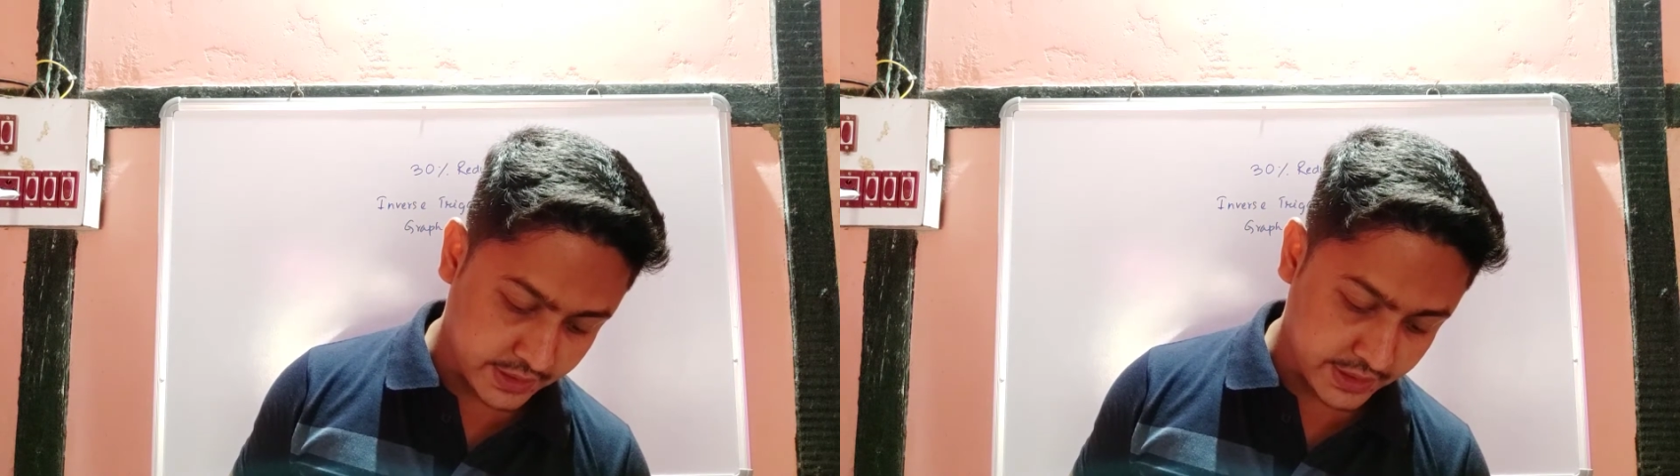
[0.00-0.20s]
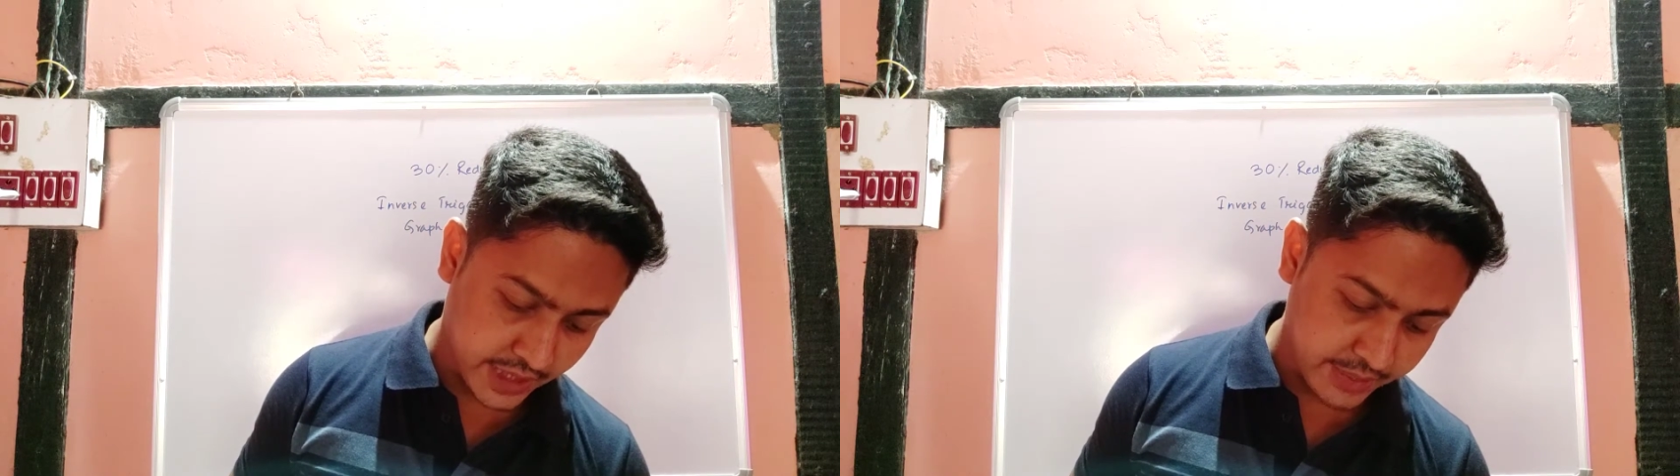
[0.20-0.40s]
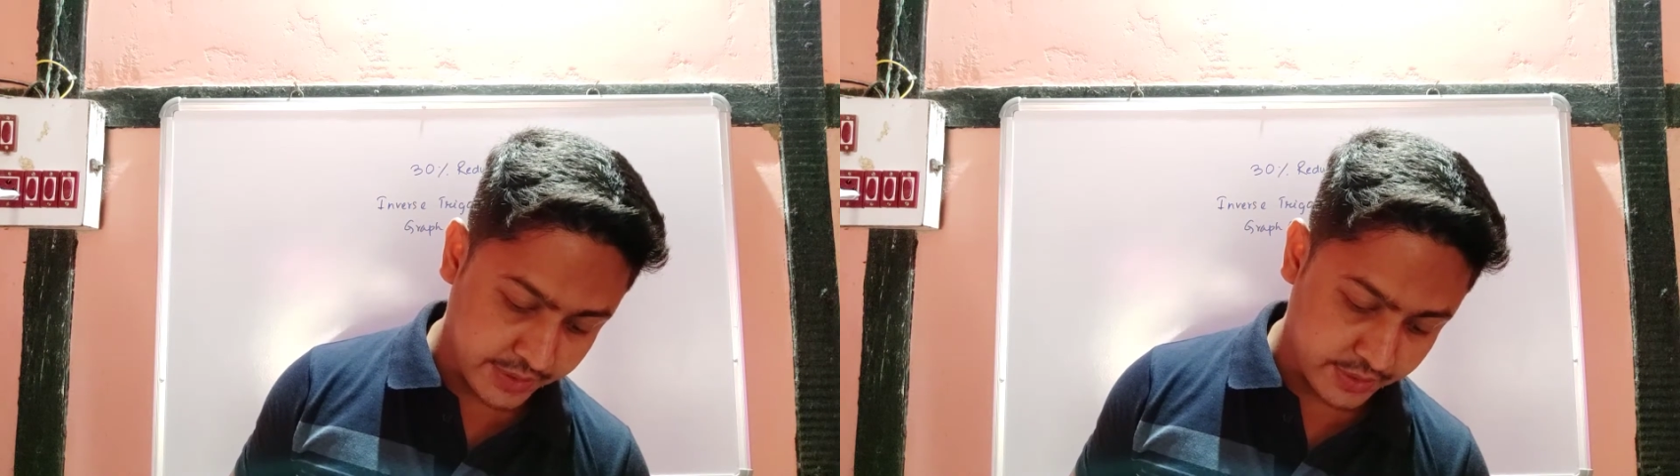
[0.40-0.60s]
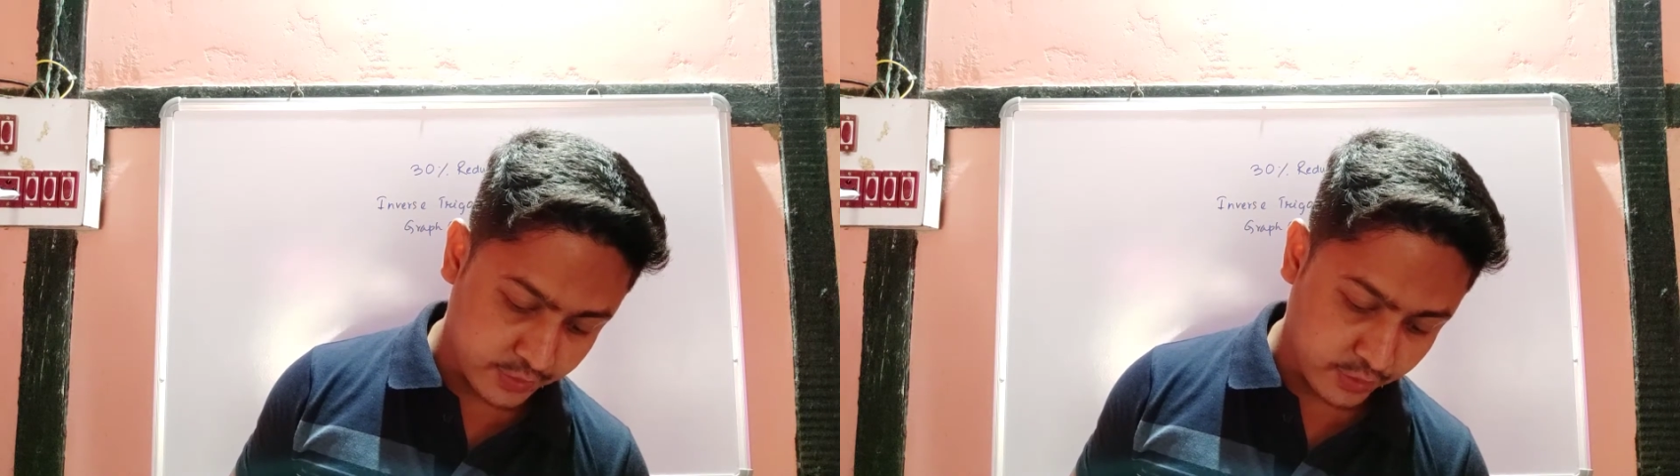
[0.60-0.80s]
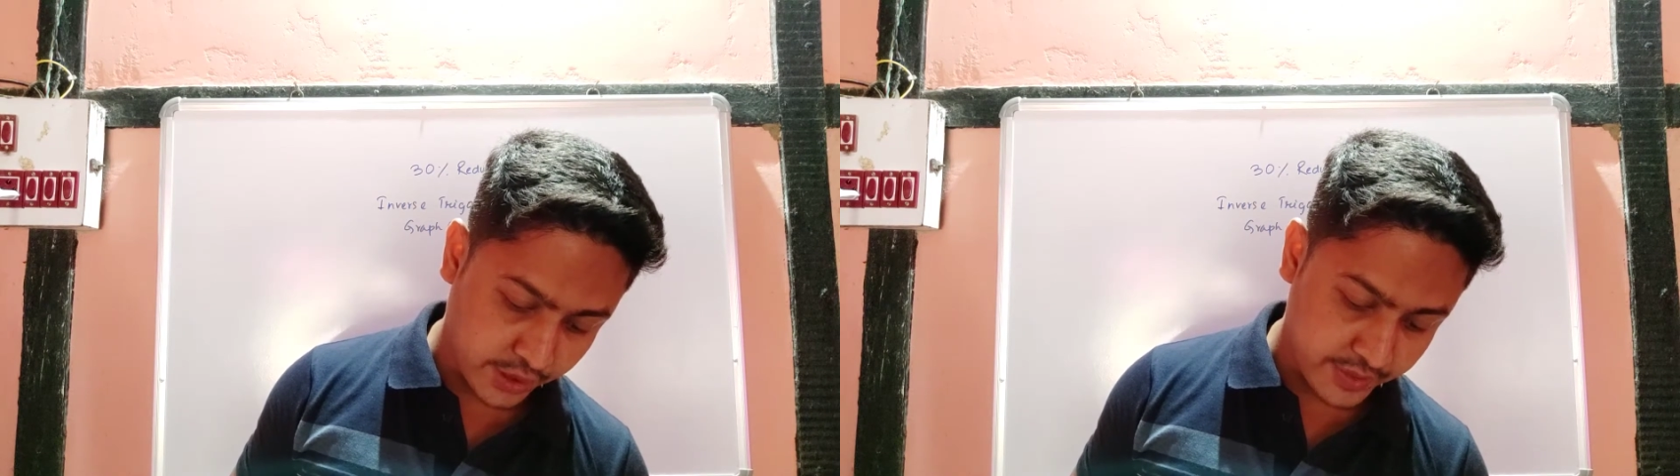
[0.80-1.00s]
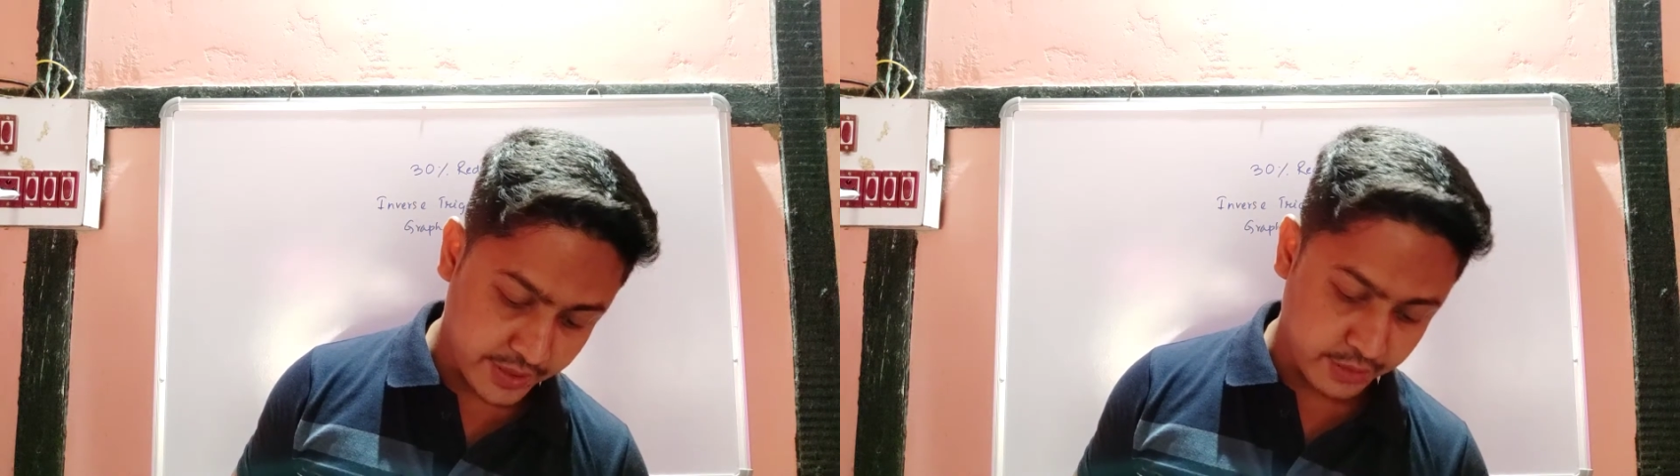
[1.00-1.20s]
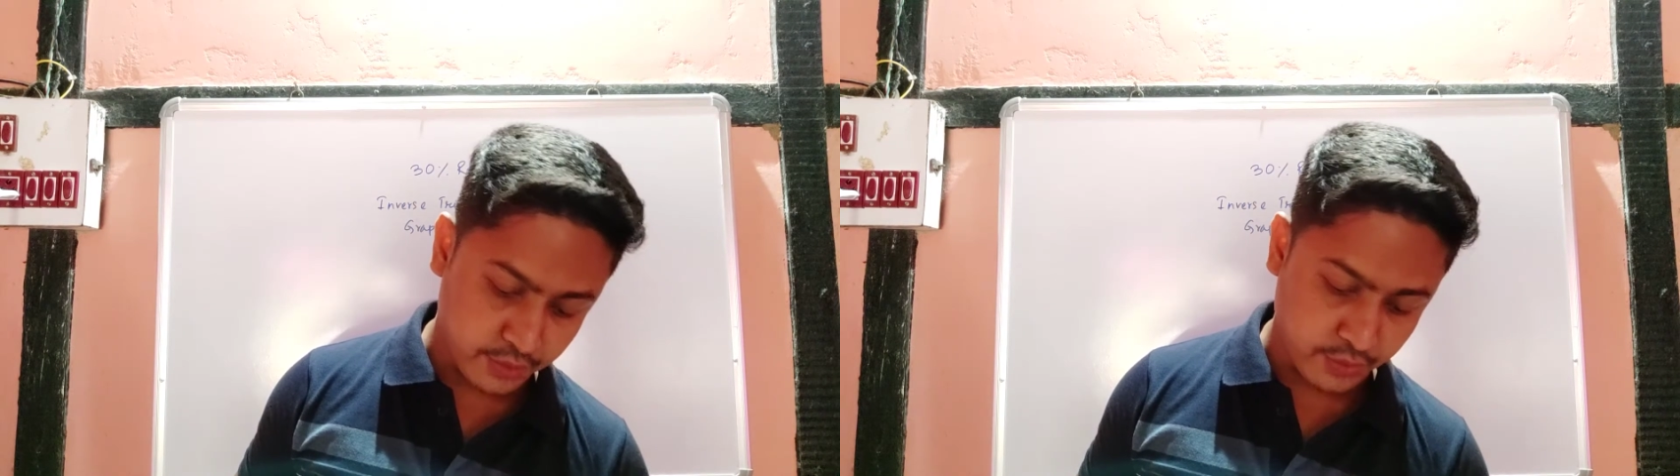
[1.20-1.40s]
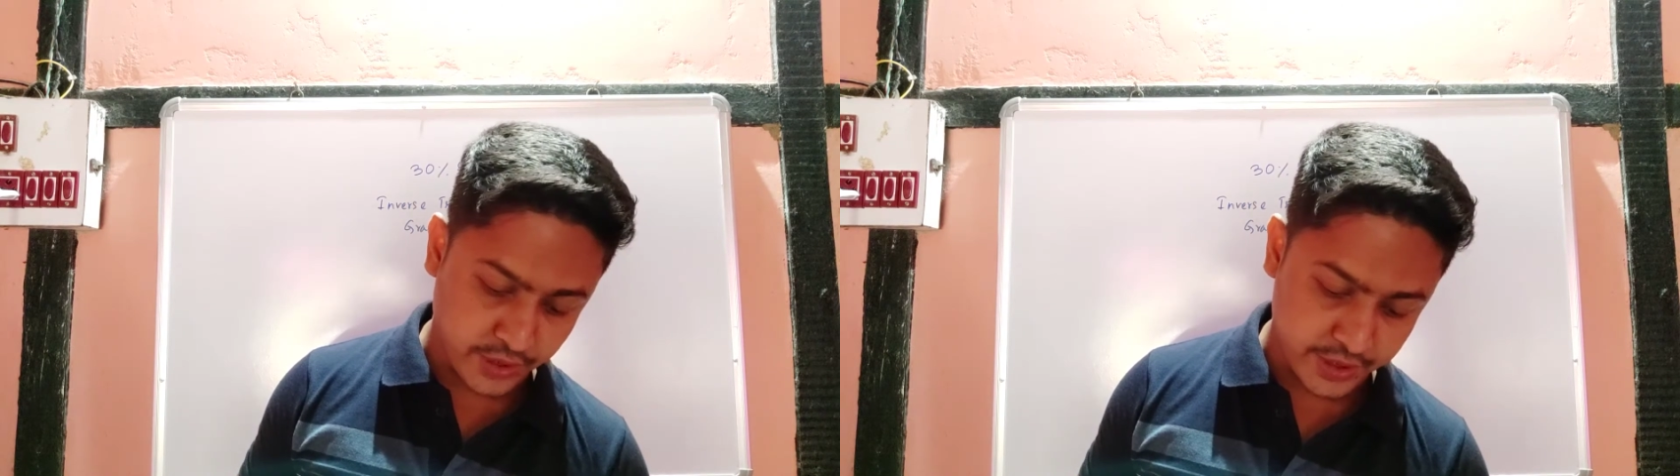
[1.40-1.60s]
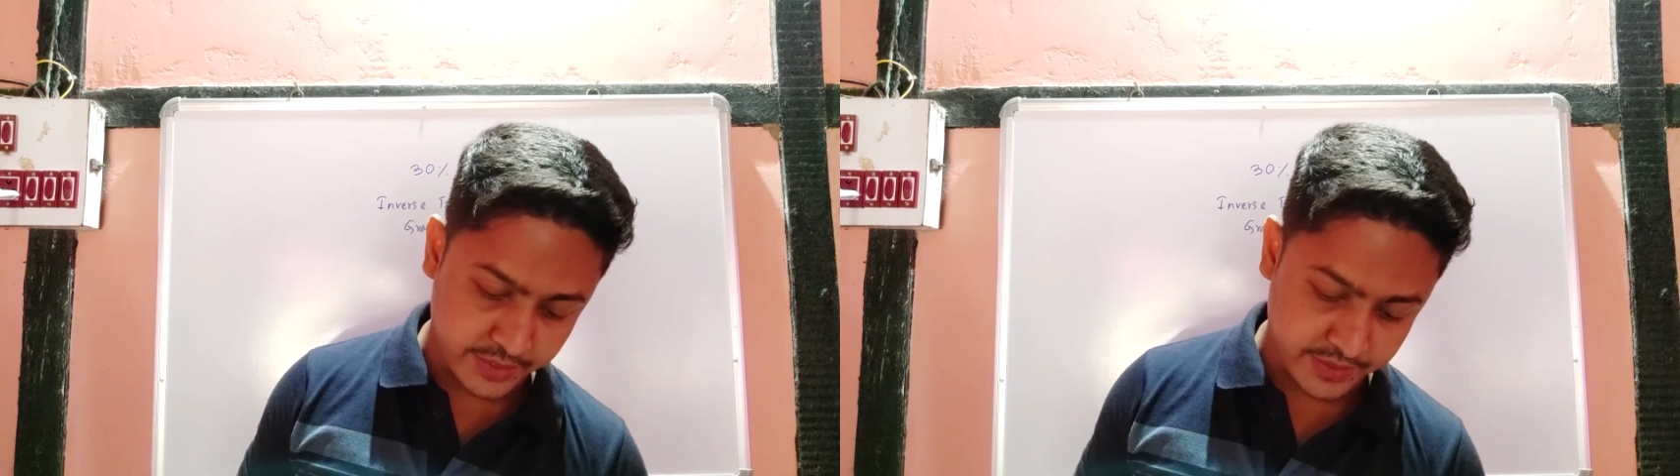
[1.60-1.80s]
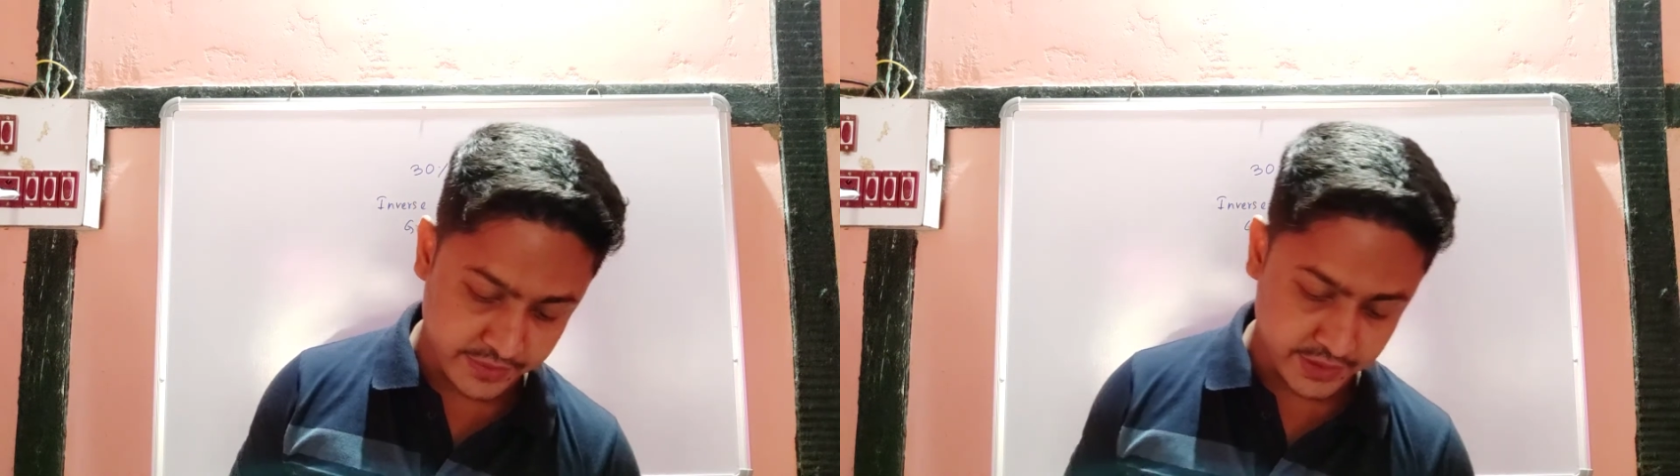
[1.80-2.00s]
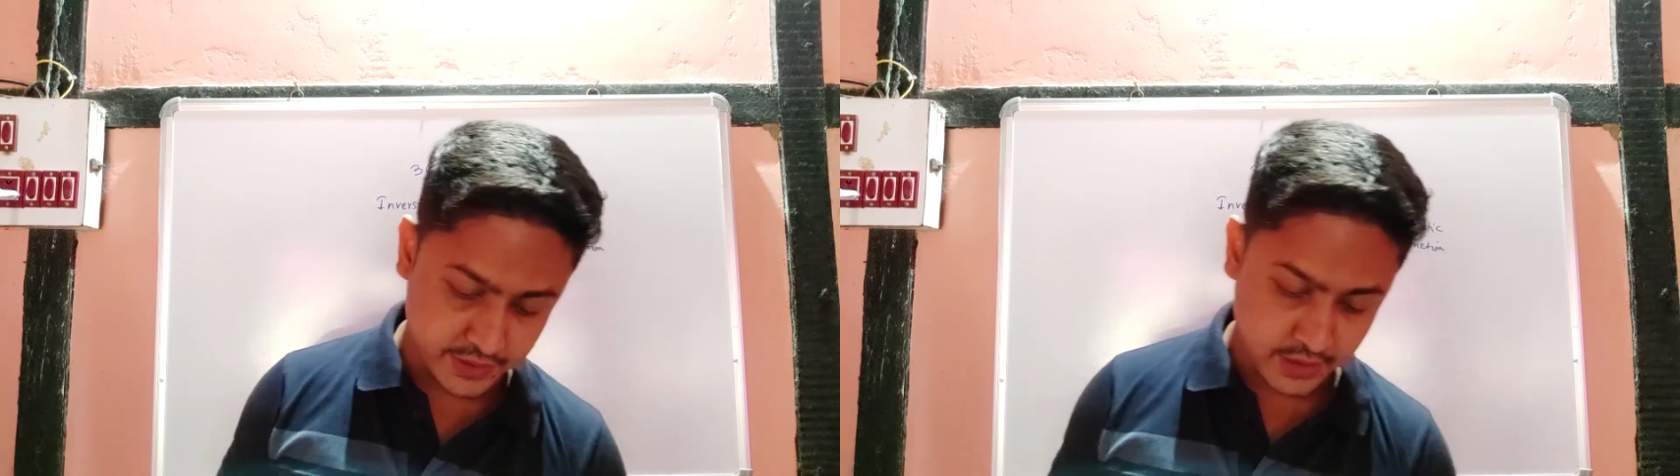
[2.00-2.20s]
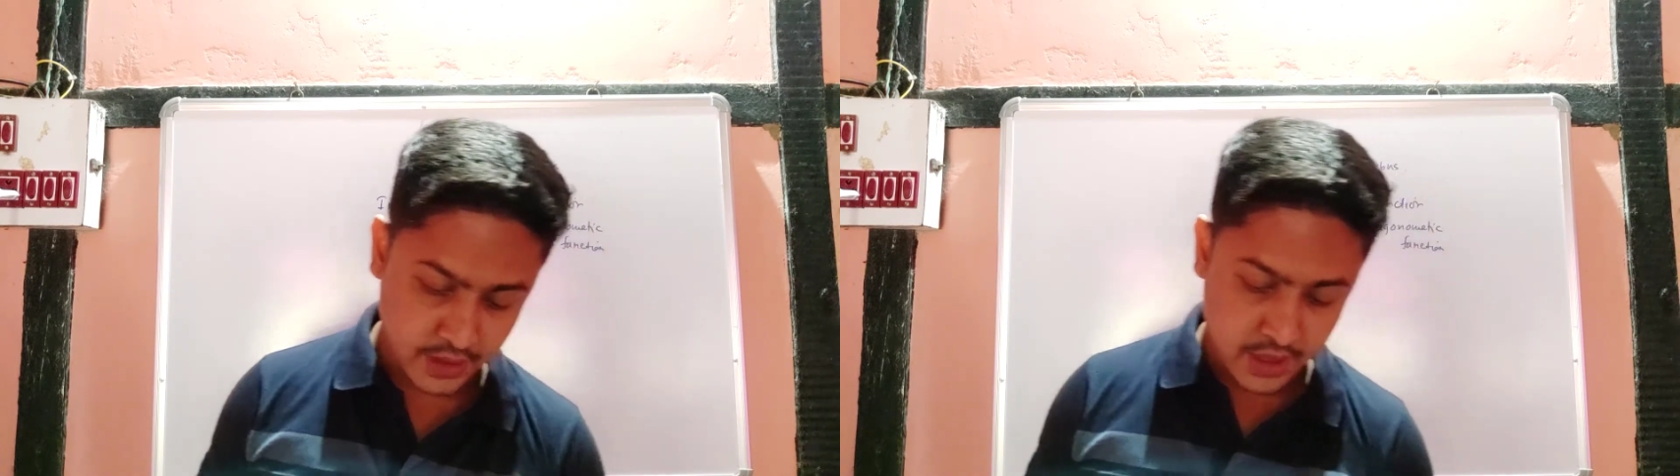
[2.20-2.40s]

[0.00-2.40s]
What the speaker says: and derivatives of logarithmic functions,